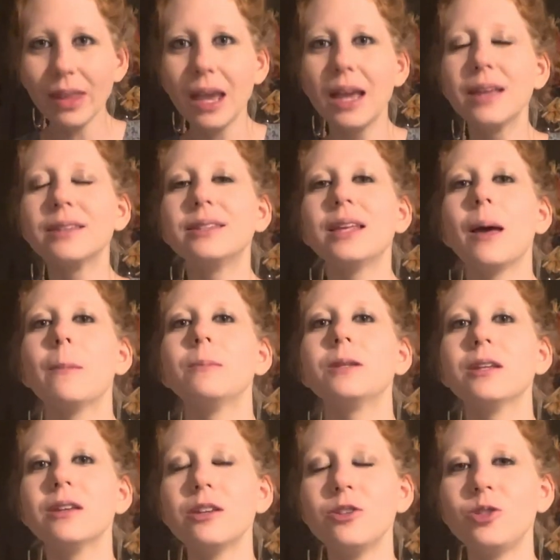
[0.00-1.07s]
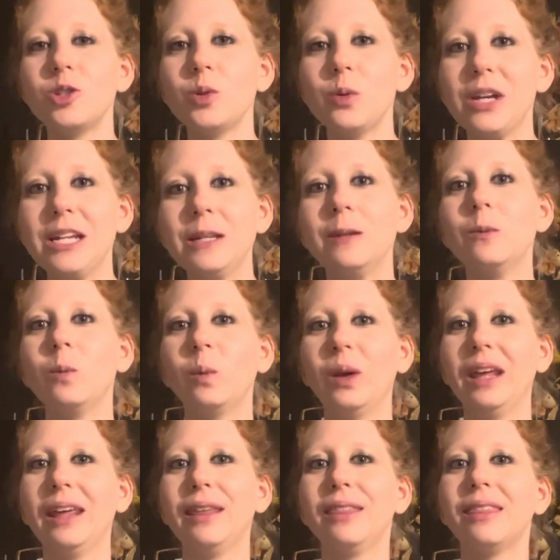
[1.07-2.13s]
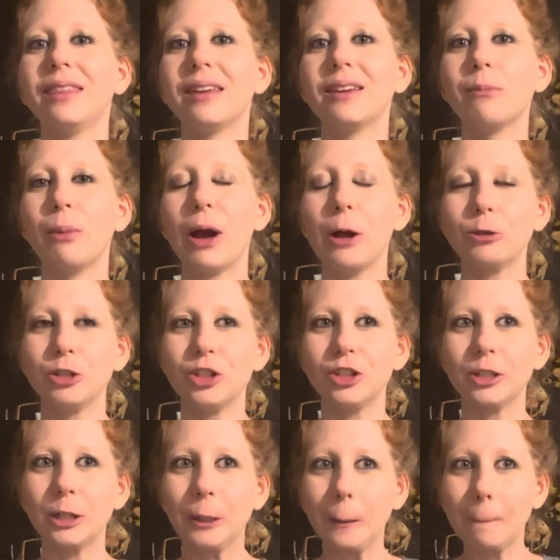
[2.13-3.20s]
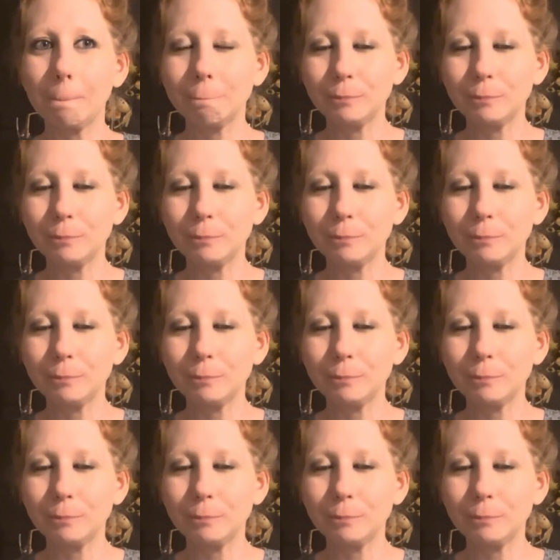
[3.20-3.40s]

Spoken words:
except you sweeten with brown sugar.